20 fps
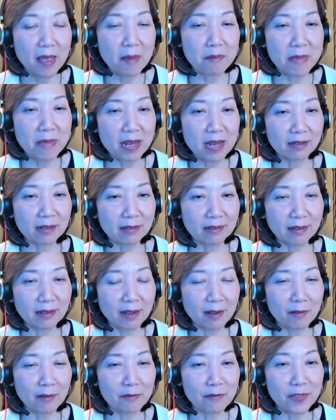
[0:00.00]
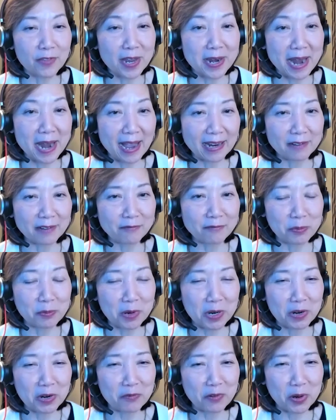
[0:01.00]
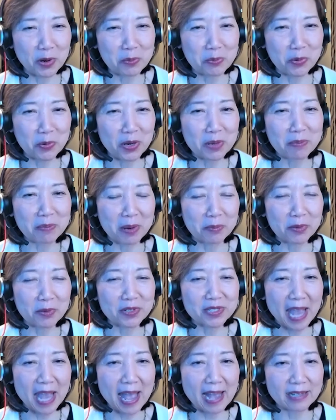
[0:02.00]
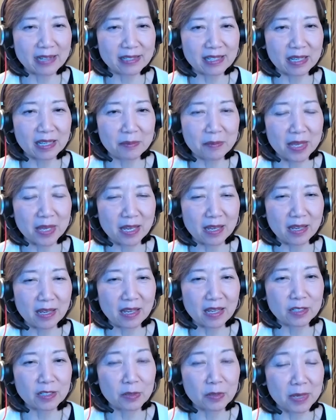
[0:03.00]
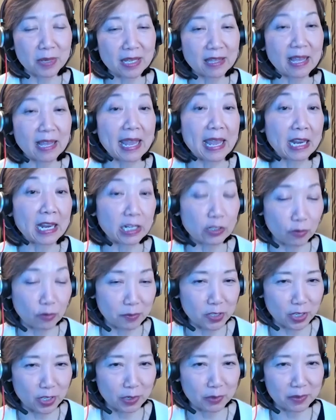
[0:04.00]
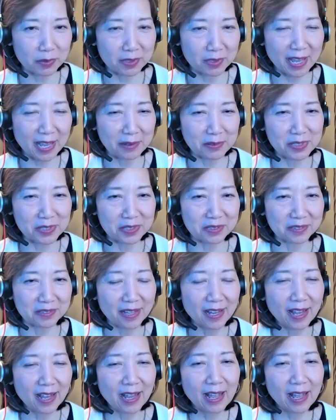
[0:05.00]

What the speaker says: middle of the night from one of our board members asking me to be the interim general counsel.